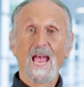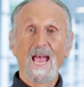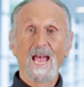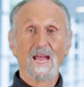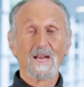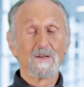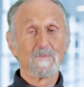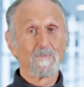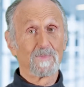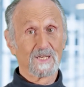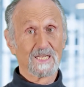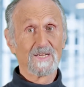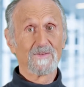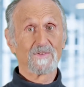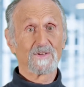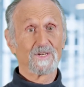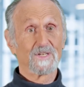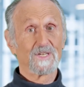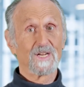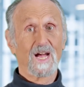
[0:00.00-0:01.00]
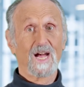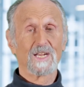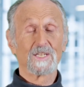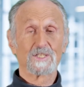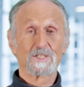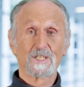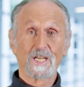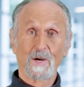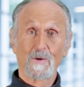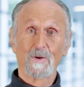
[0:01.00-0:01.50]
And believe it or not,
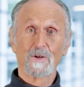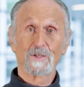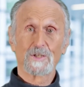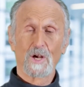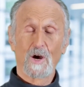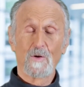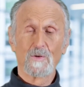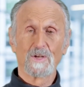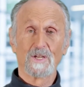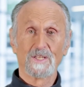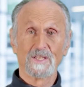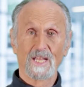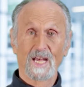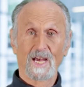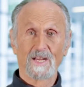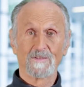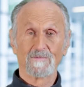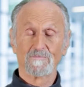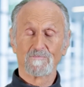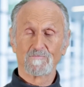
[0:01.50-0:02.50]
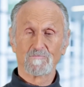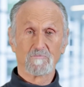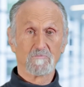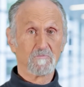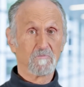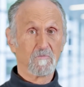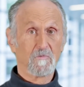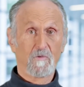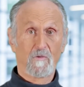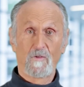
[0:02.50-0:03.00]
serotonin, that
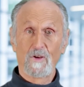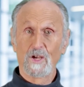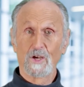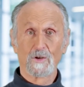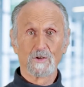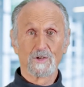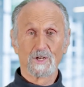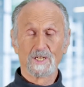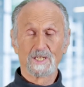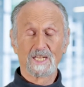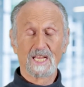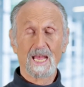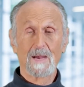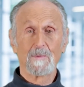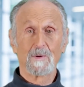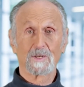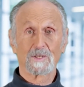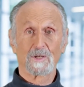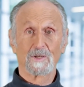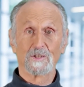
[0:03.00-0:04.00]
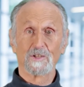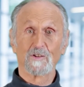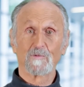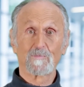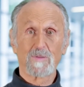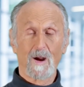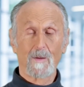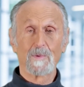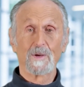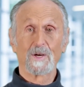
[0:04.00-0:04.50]
feel-good chemical,
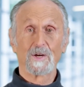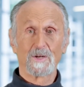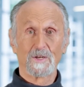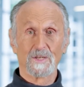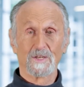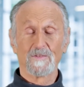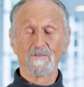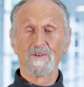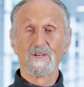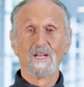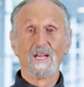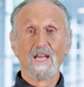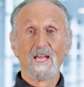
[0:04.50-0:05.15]
you've probably heard of